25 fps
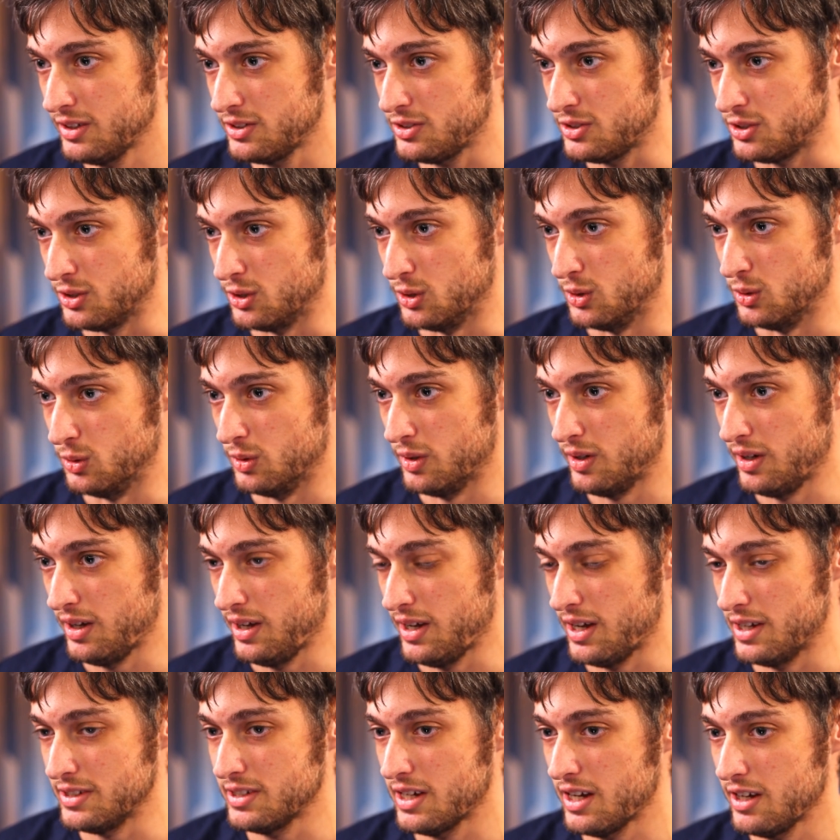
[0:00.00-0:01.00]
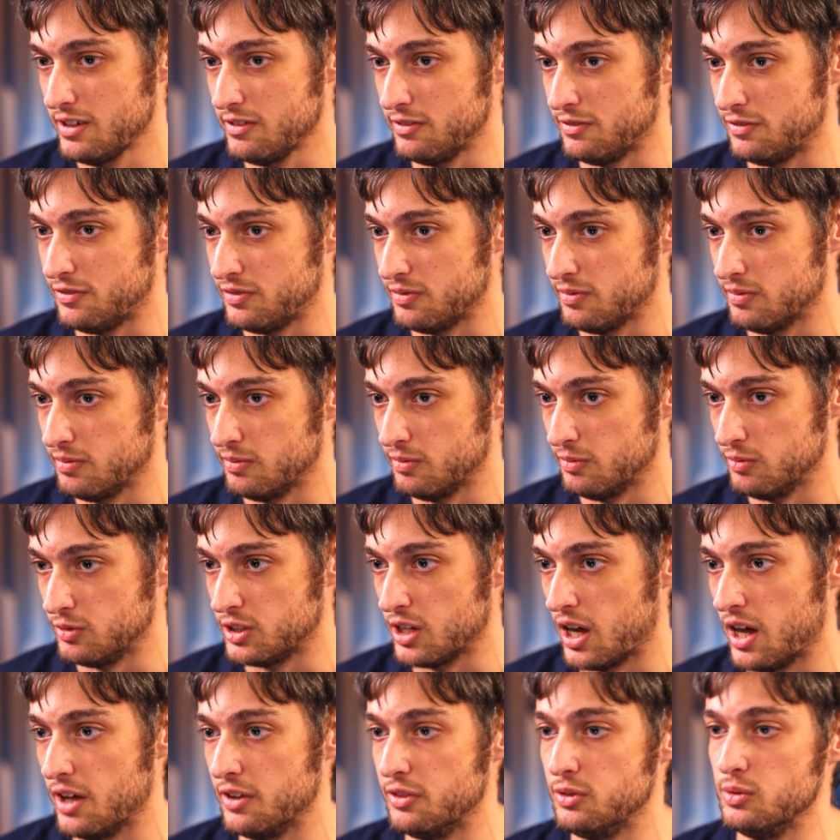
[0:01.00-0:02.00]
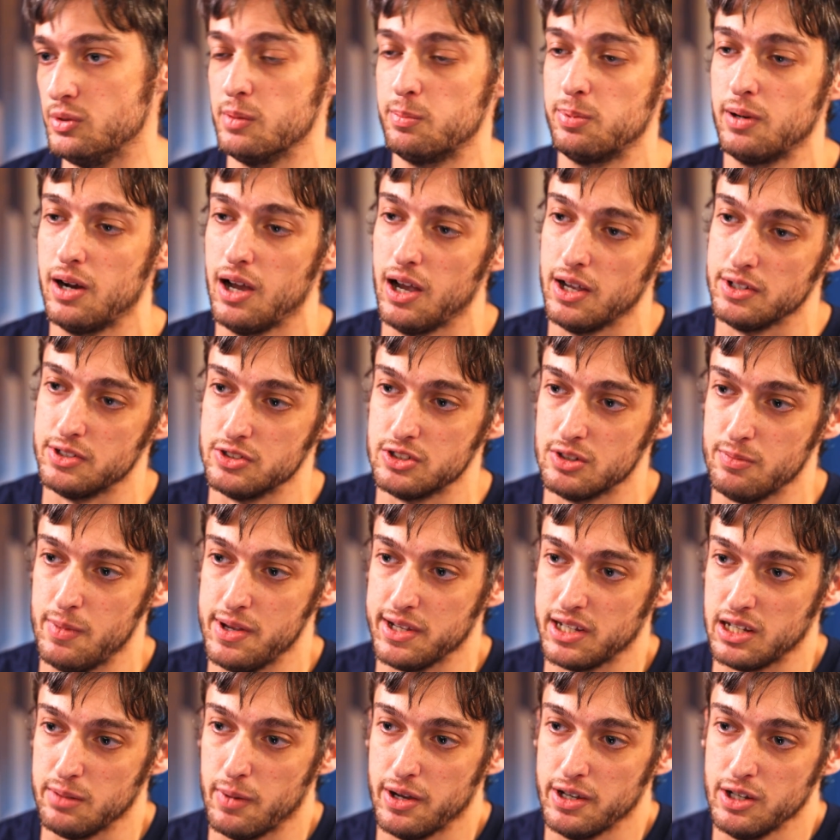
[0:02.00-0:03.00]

So, as I've gone through the process of making